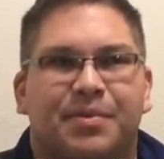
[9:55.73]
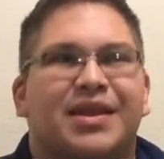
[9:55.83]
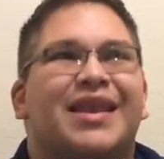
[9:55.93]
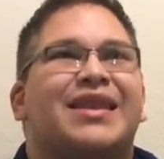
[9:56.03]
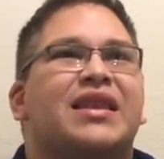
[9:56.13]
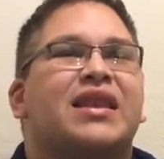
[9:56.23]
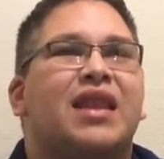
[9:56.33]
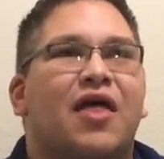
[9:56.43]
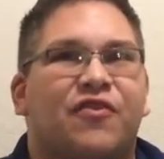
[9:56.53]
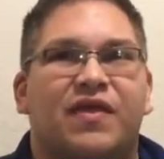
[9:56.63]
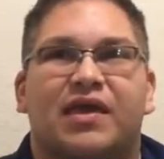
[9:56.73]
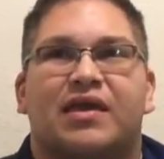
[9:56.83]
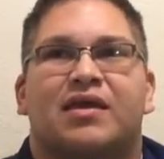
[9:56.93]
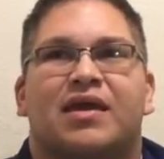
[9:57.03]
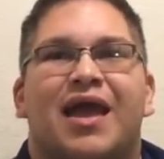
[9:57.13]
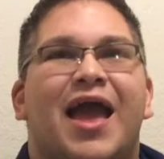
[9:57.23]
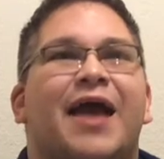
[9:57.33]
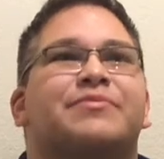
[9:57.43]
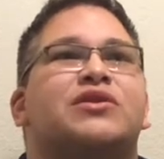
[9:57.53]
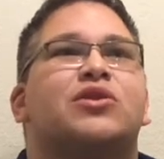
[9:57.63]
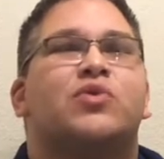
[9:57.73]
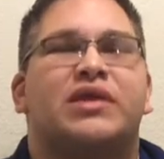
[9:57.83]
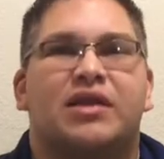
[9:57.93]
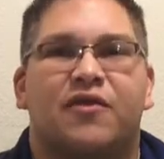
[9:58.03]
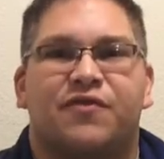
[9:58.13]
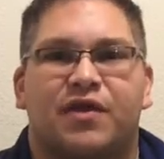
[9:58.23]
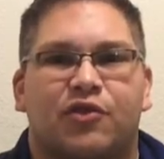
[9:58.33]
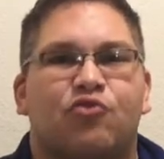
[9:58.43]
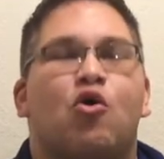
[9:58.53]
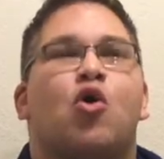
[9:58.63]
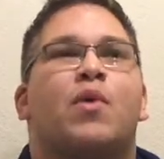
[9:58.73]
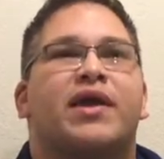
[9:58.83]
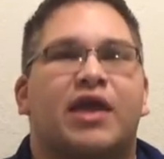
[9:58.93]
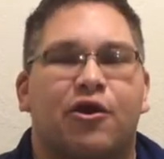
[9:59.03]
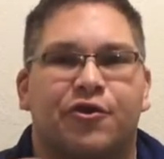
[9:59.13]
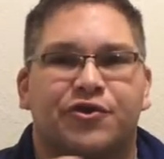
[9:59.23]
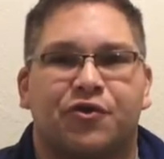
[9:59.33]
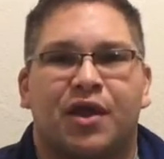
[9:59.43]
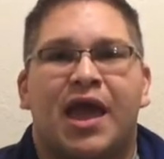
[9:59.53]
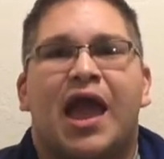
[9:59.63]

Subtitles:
But nothing Absolutely nothing. Throwaway character.